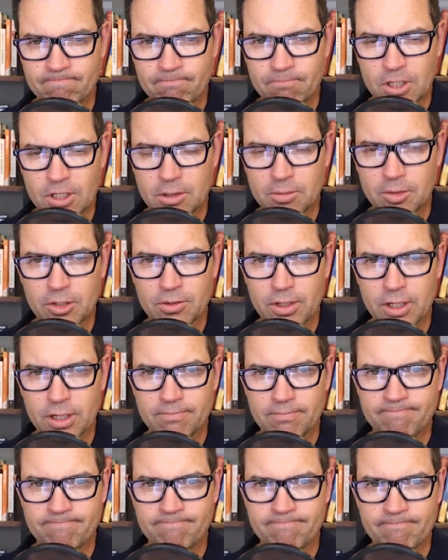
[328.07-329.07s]
Think about that.
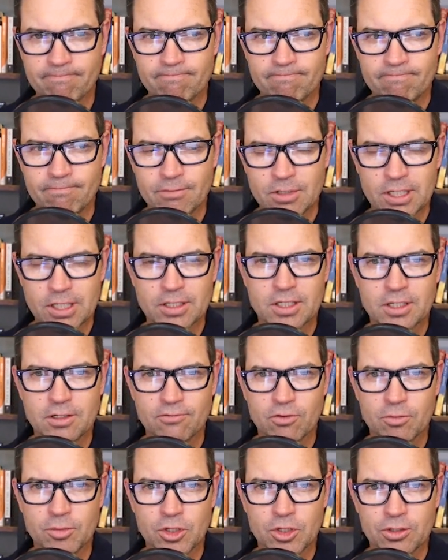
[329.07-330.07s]
Does that sound
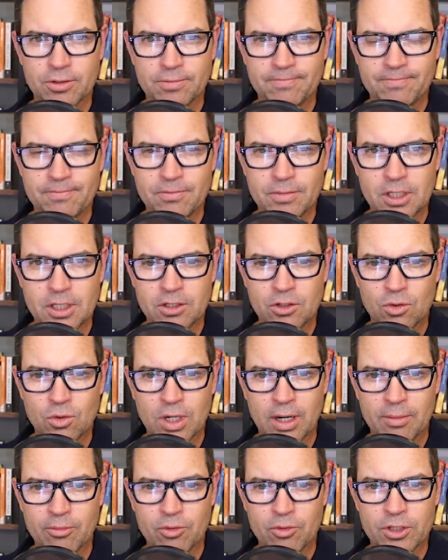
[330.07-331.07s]
familiar? In your
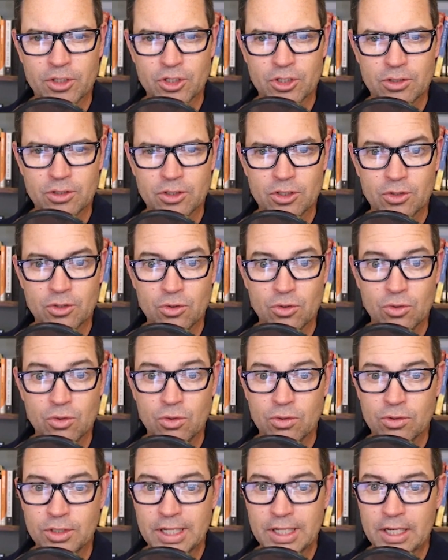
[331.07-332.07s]
operation, do
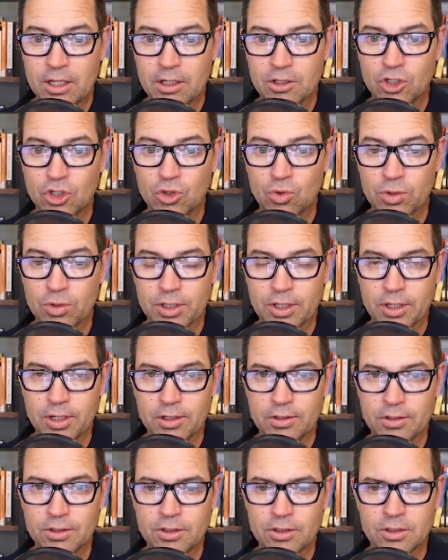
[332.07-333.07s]
you take
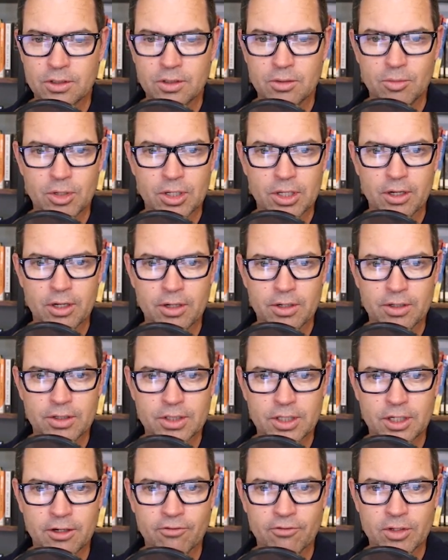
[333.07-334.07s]
shortcuts because
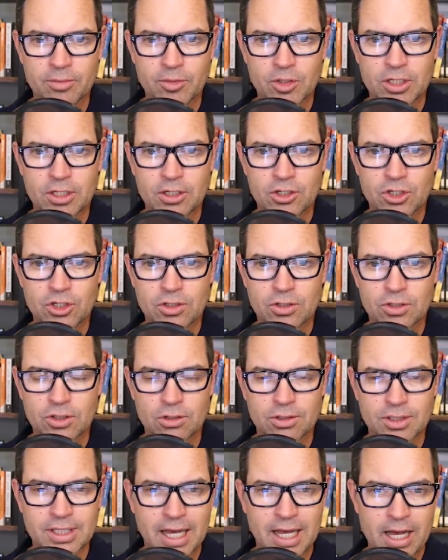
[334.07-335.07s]
of limitations
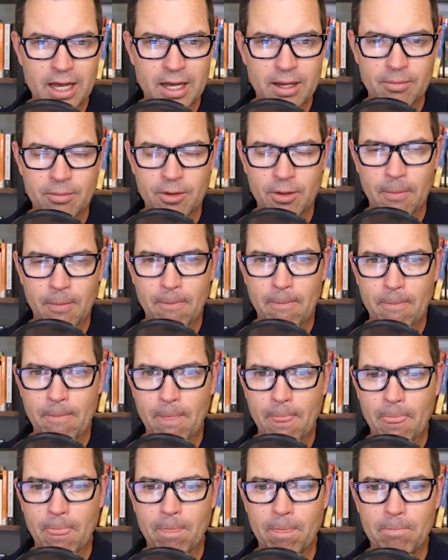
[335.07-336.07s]
on time,
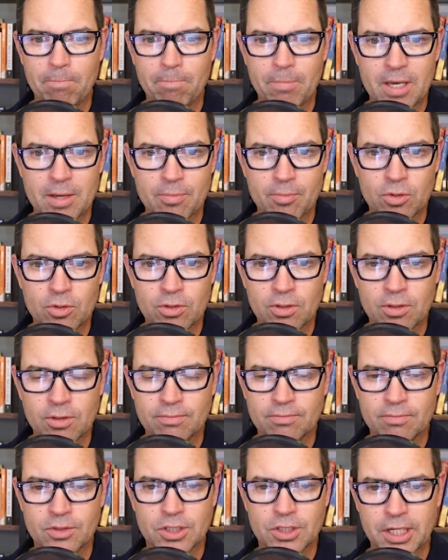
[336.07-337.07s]

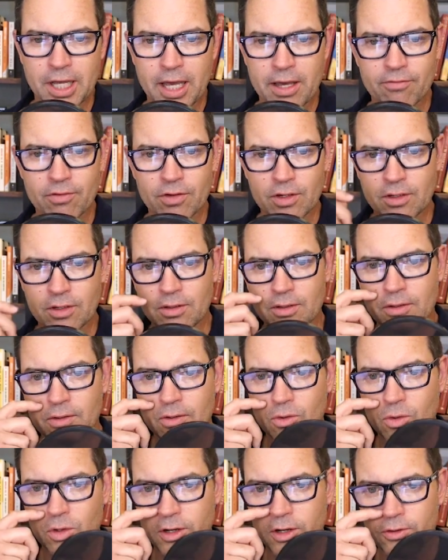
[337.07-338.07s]
people, staffing,
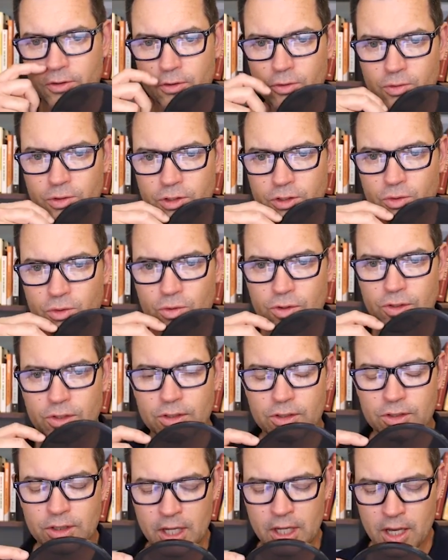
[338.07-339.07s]
or other
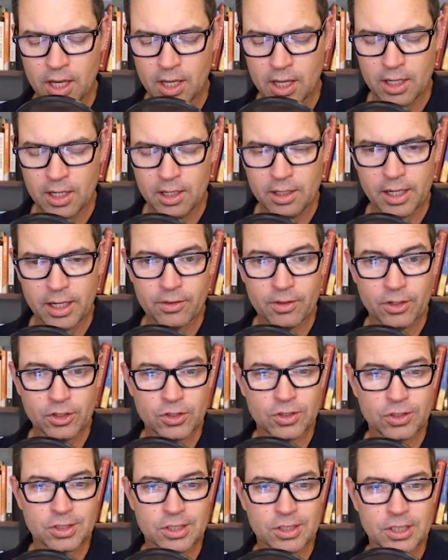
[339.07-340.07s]
resources, and then
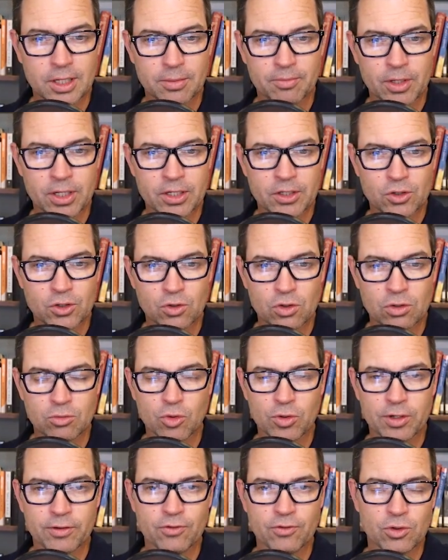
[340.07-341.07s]
just accept that as a normal
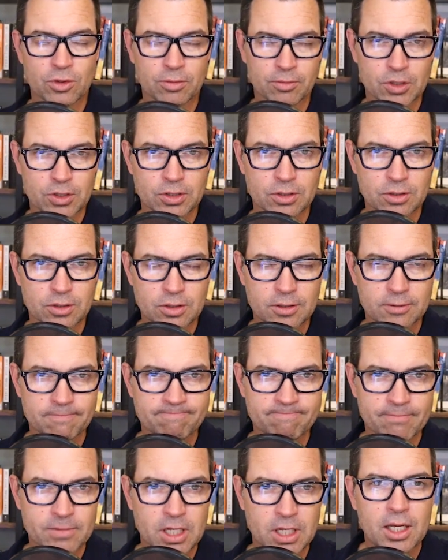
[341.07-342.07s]
way of doing business?
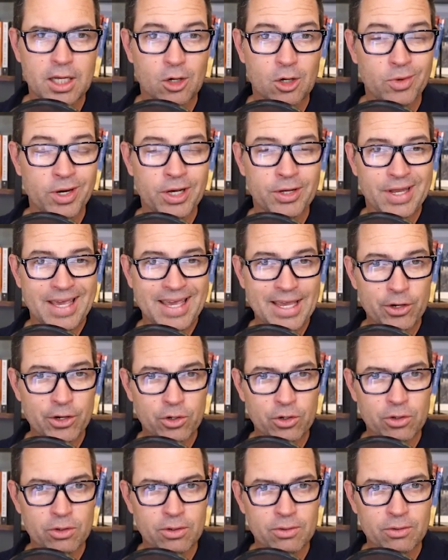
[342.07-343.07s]
Around
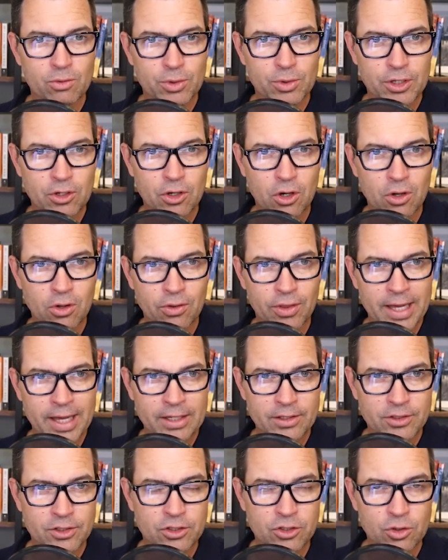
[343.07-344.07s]
here, we call
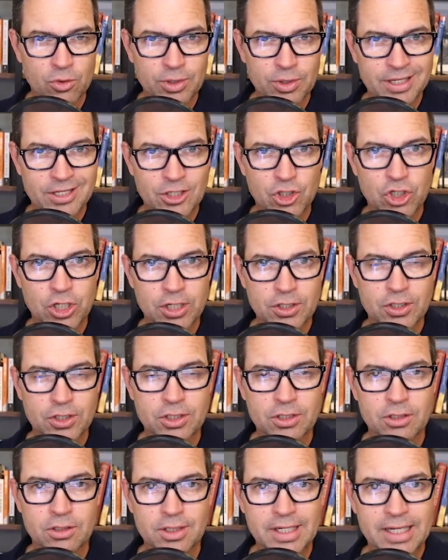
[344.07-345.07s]
that doing
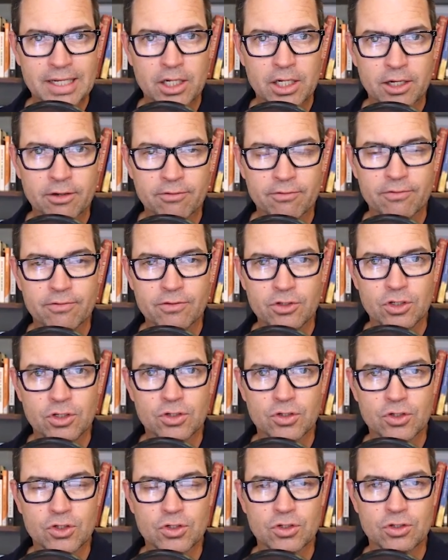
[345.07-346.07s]
just enough to
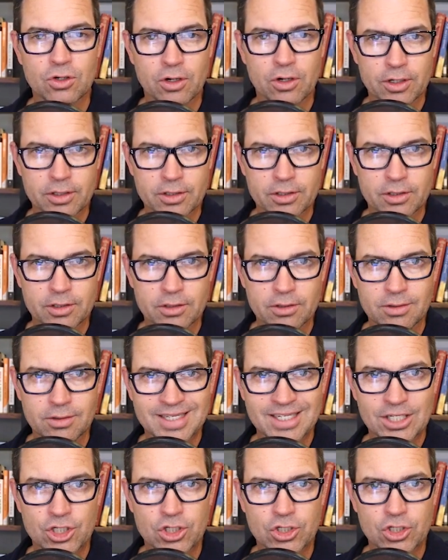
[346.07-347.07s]
start,
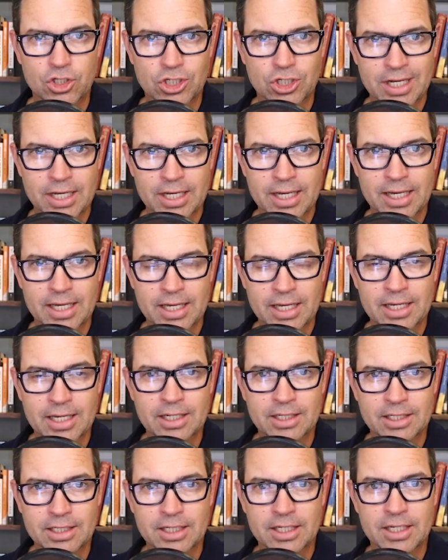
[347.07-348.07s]
the
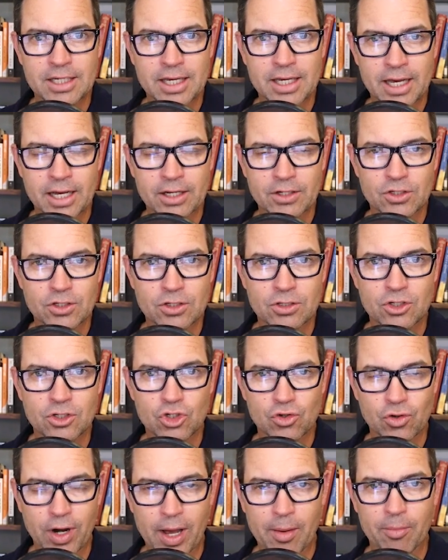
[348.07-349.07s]
JETS,
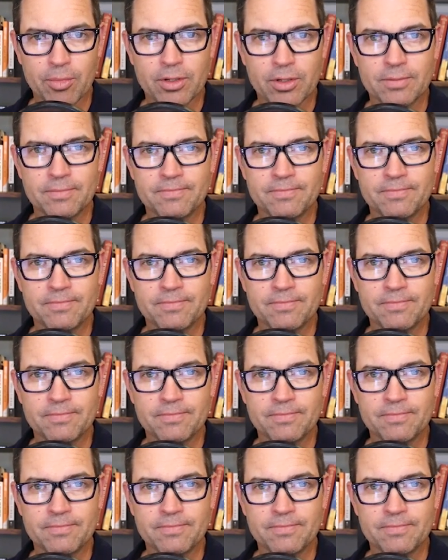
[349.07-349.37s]
trap.